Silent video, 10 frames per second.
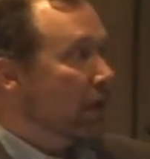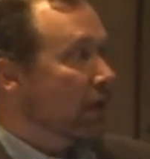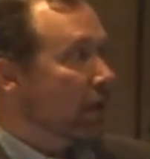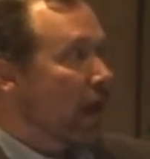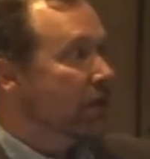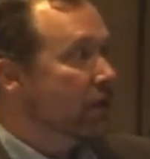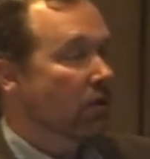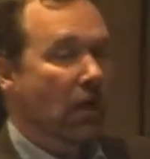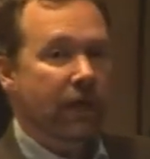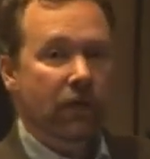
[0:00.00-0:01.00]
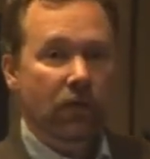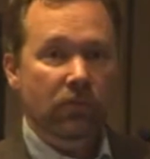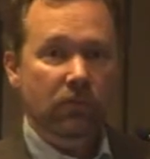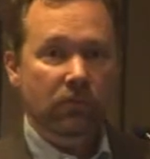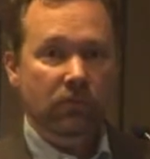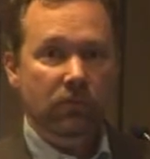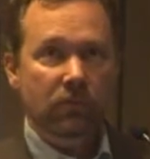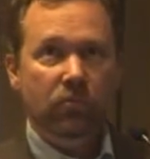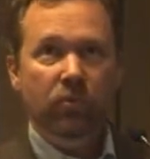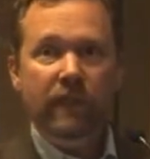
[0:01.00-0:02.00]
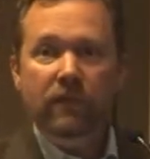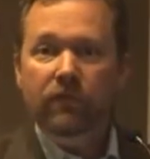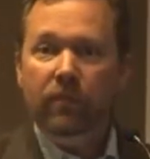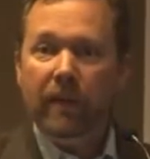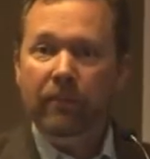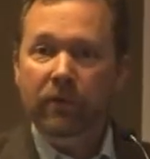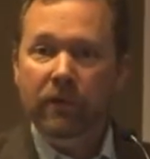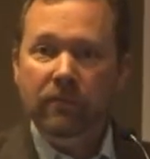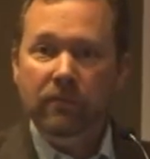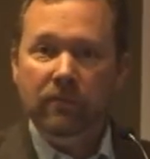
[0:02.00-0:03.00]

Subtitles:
Logical I/O reads from memory